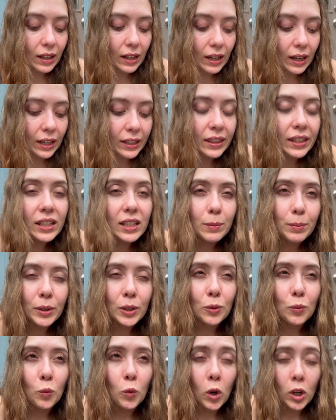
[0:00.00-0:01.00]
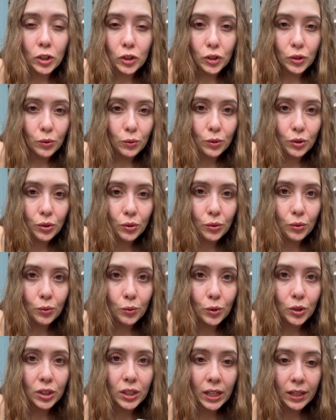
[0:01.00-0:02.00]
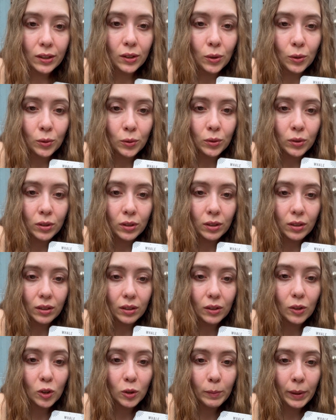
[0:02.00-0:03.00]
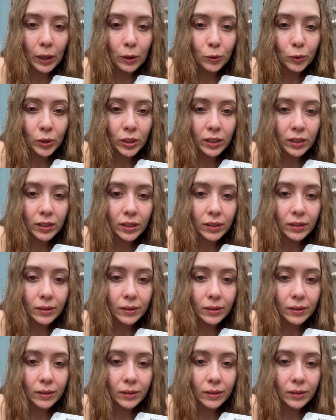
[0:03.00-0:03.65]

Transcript: I think spirit wants you to set those those boundaries